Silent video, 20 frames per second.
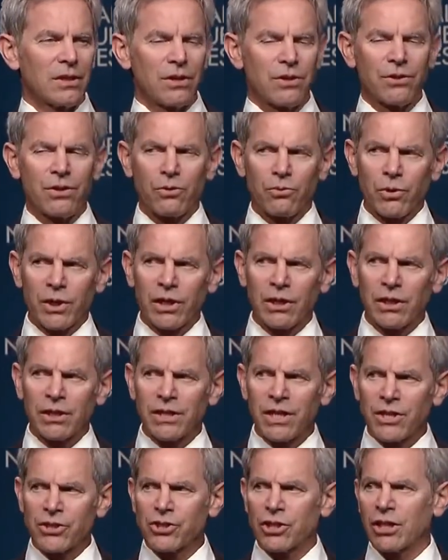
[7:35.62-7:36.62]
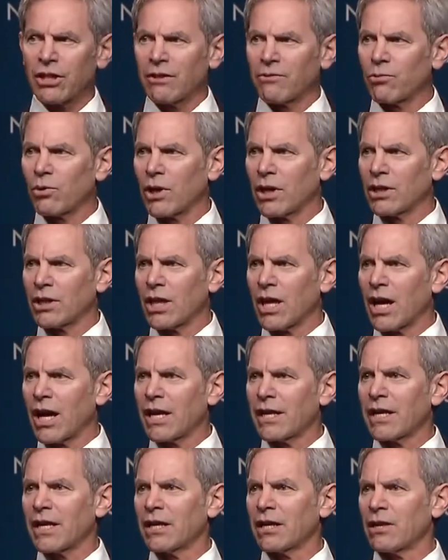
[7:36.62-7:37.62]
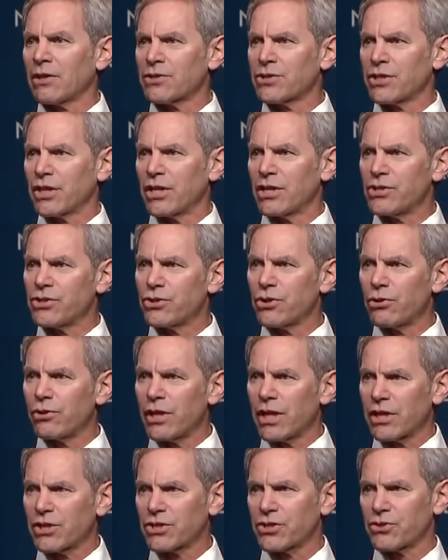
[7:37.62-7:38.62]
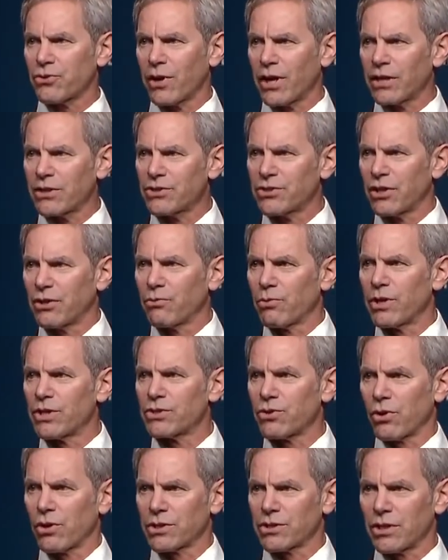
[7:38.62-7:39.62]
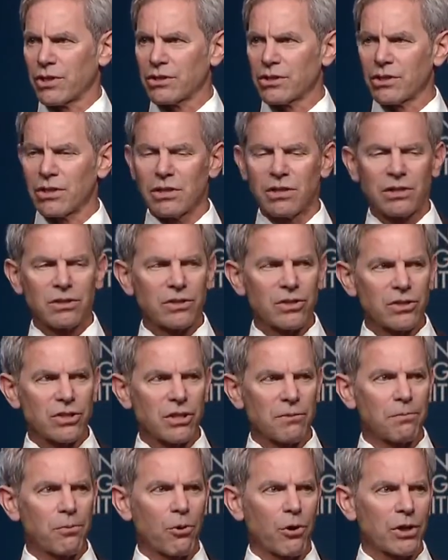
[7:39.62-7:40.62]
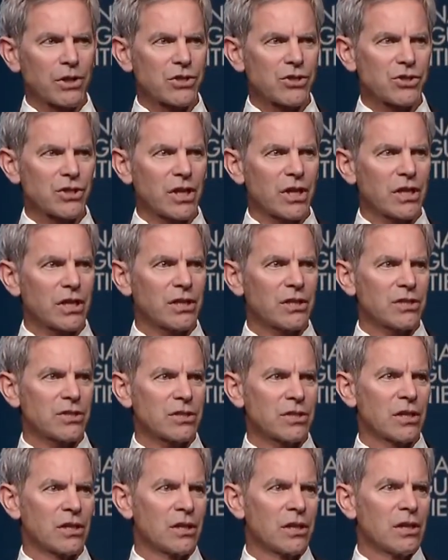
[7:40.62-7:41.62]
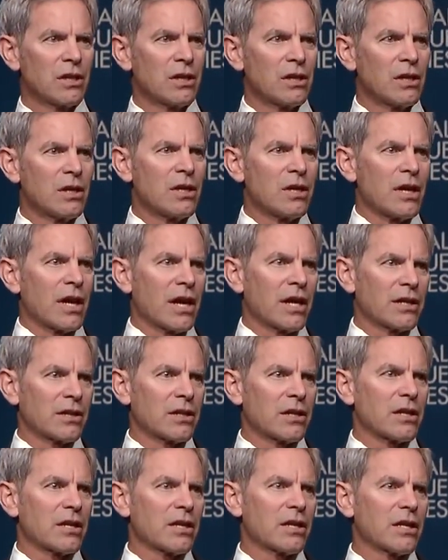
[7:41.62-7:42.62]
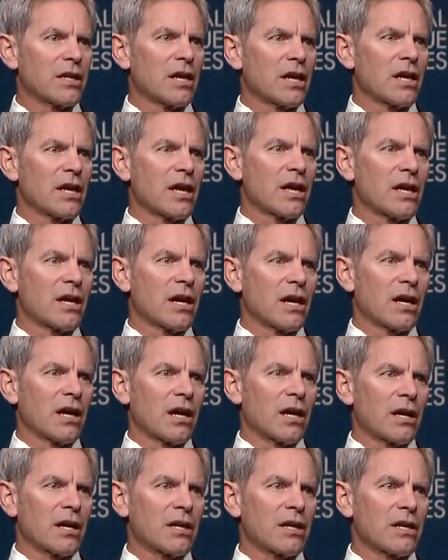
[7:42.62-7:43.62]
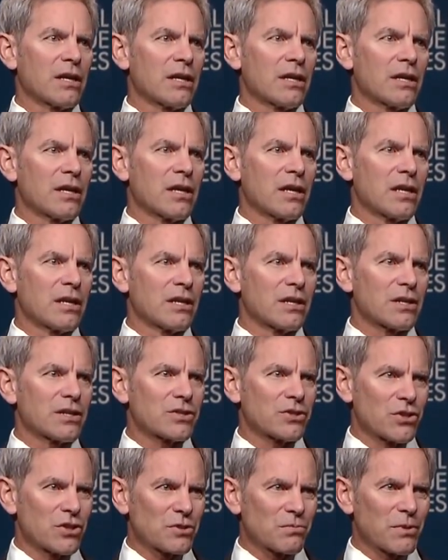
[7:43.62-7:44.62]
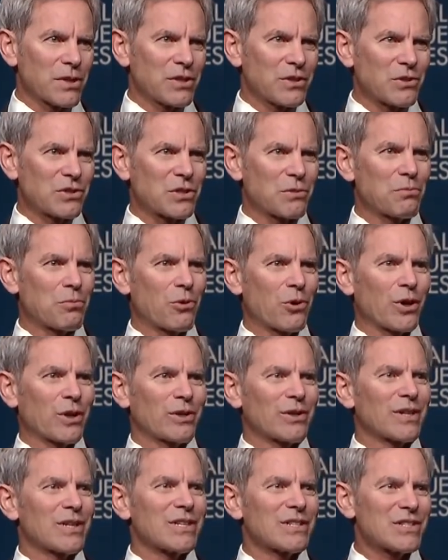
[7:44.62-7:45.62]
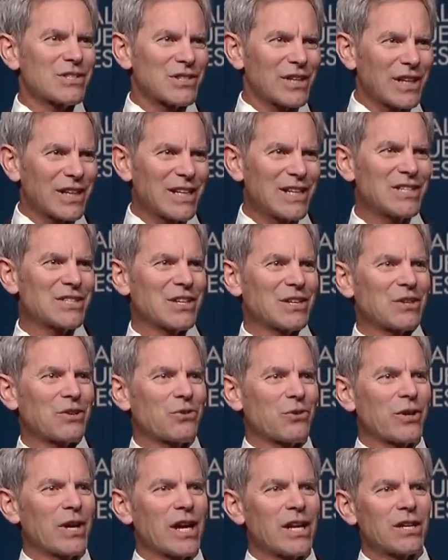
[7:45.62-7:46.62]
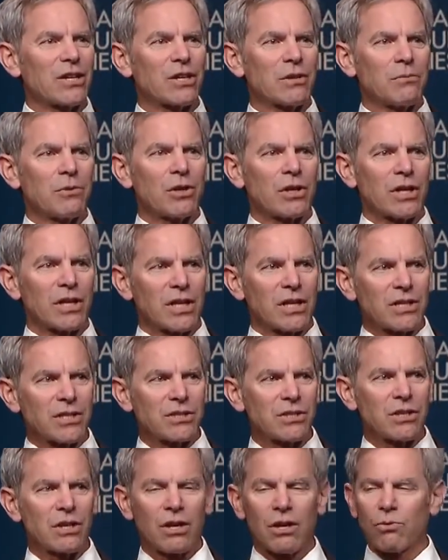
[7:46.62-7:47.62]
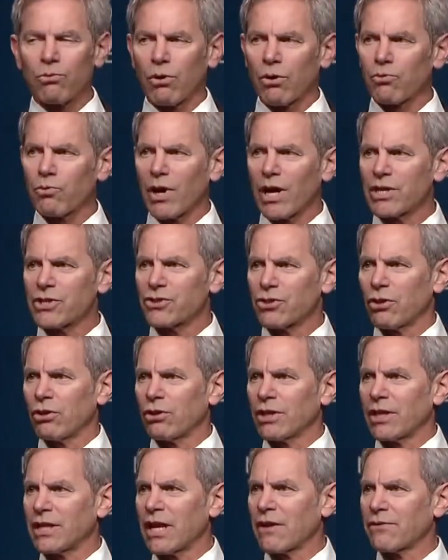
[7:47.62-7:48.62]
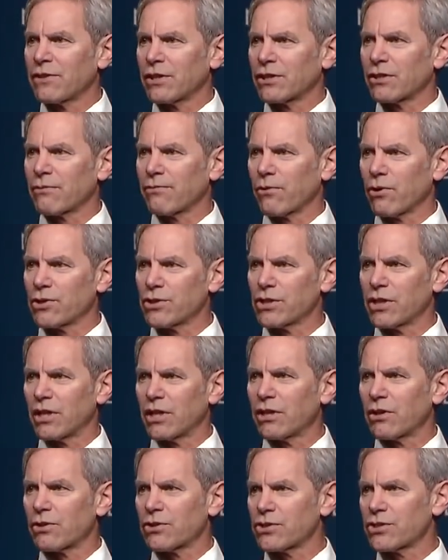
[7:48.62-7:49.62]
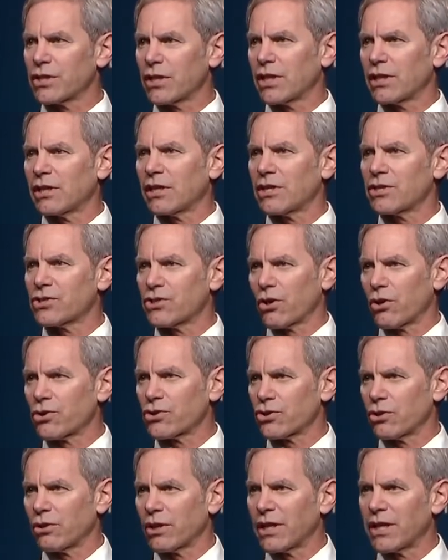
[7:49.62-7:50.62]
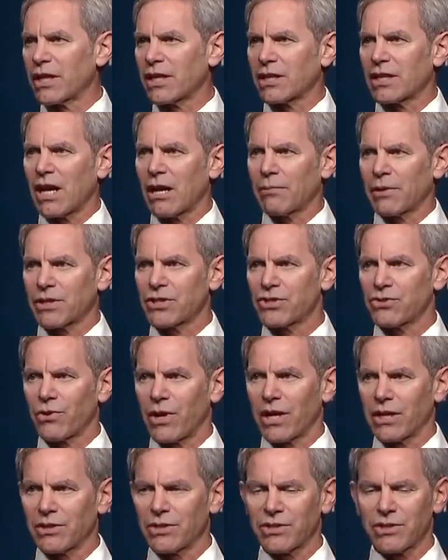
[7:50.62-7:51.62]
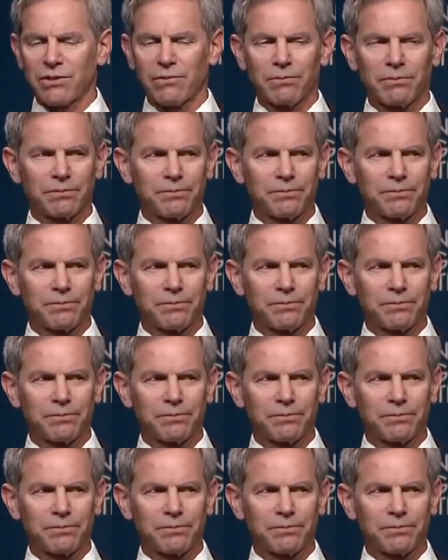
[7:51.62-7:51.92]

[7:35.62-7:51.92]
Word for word: The REAL initiative will align NLC's unique strengths and resources to support cities and, uh, excuse me, to support cities in creating communities where racial and ethnic diversity are seen as social and economic strengths.